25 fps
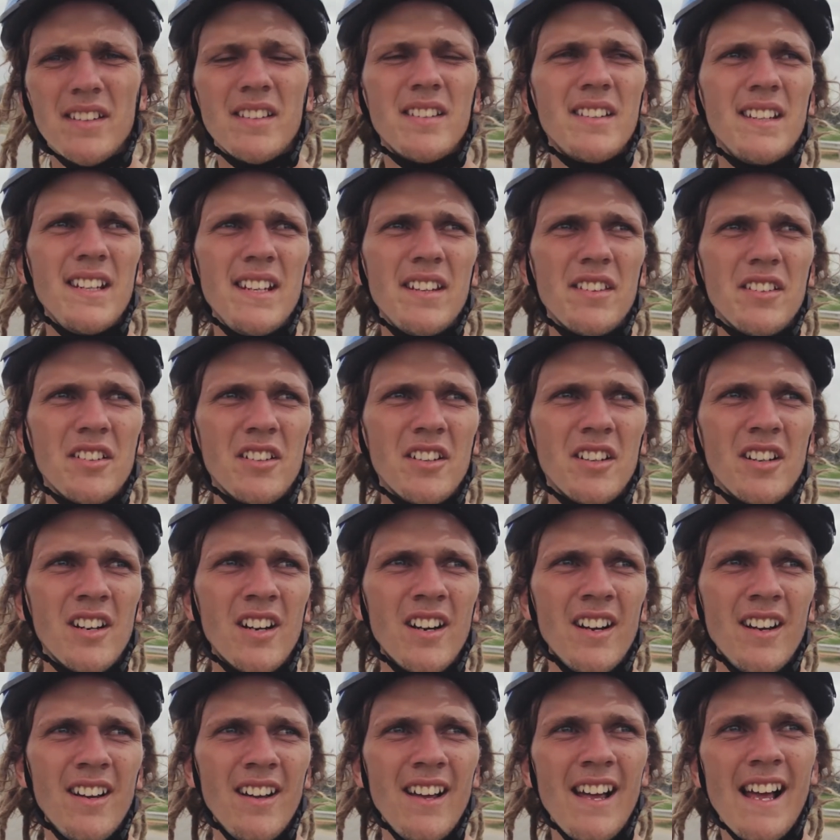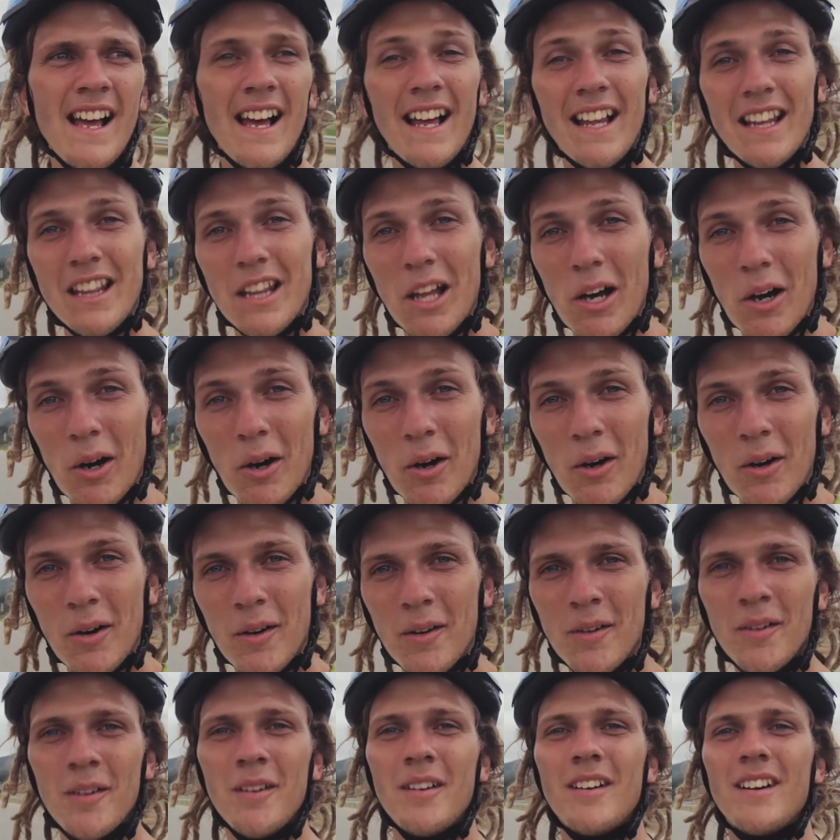It's either
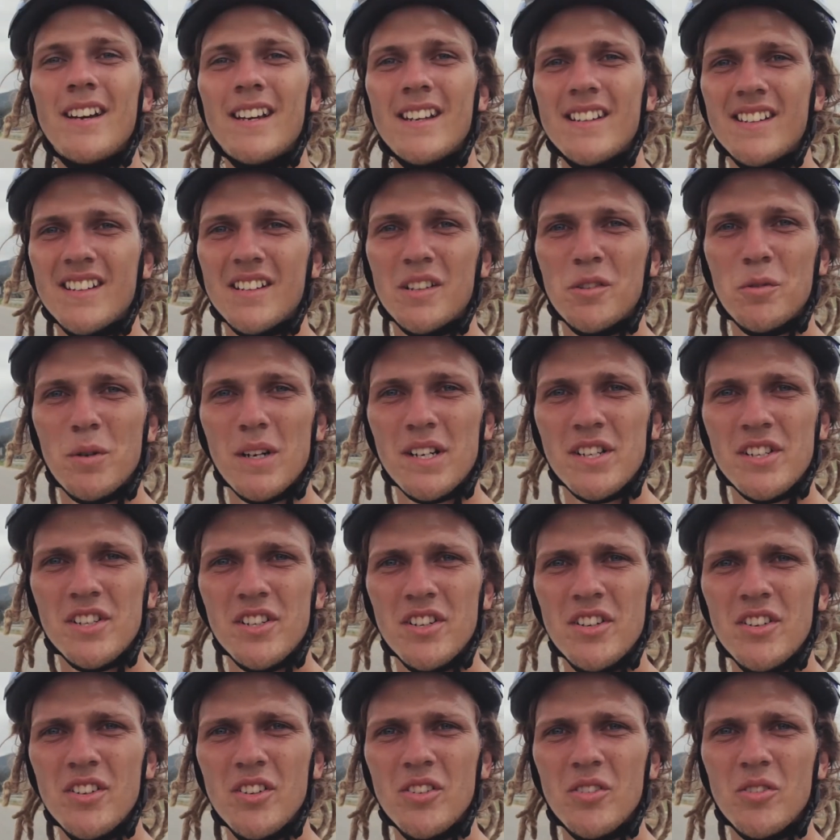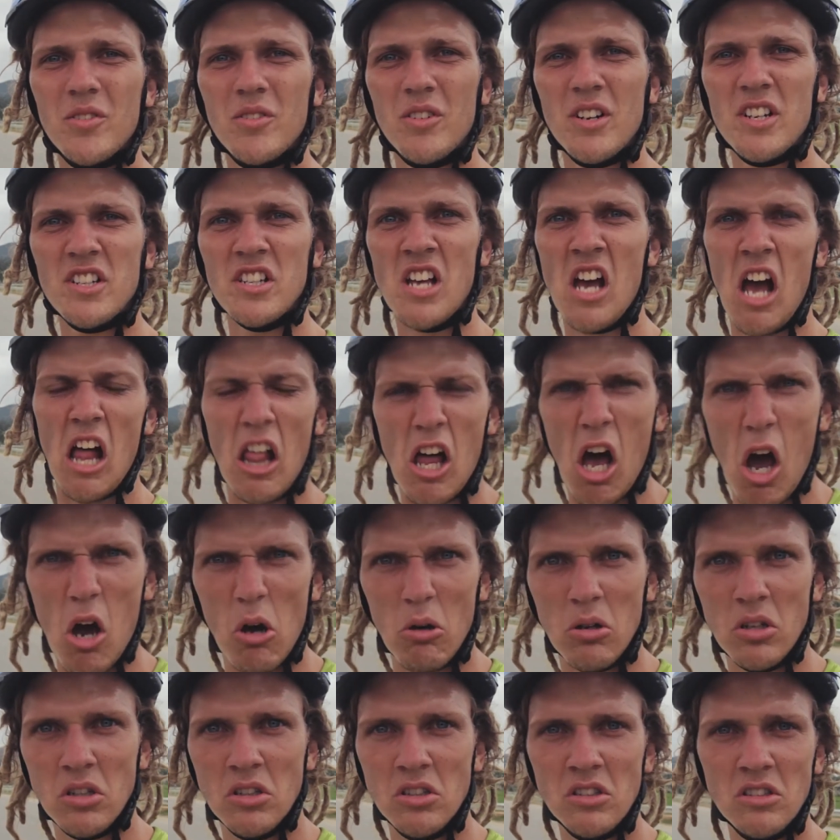hello as a question, or it's
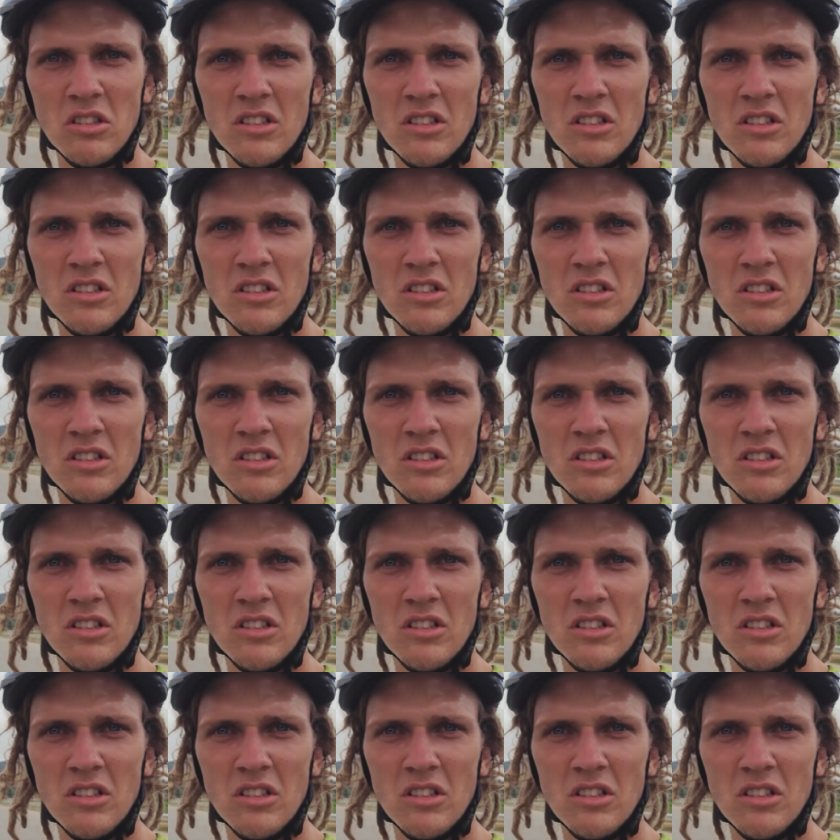hello!